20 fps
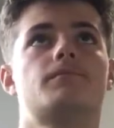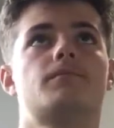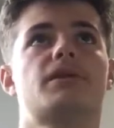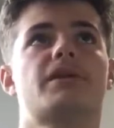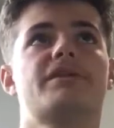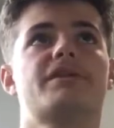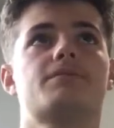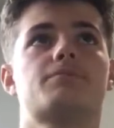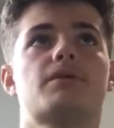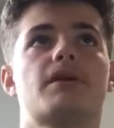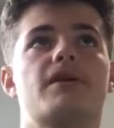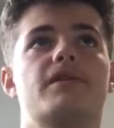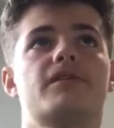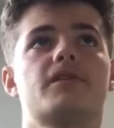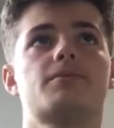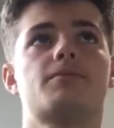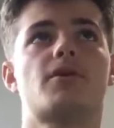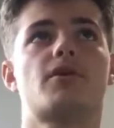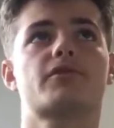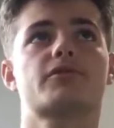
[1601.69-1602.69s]
Plenty of players
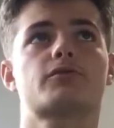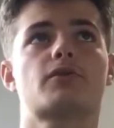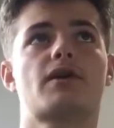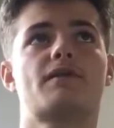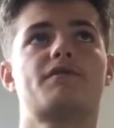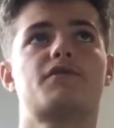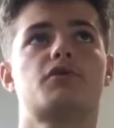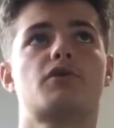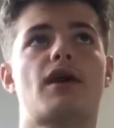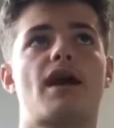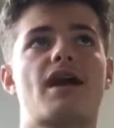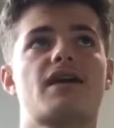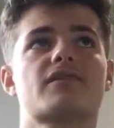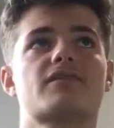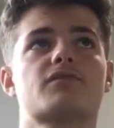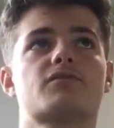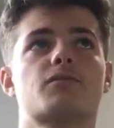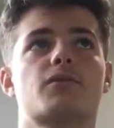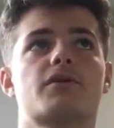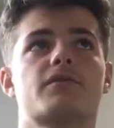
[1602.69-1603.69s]
in the box, 24.
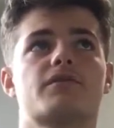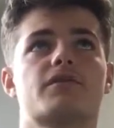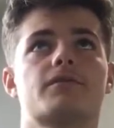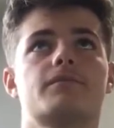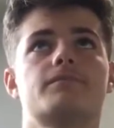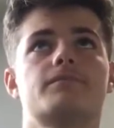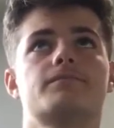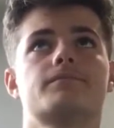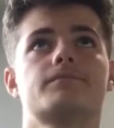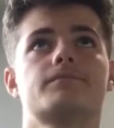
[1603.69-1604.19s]
Hector's one of them.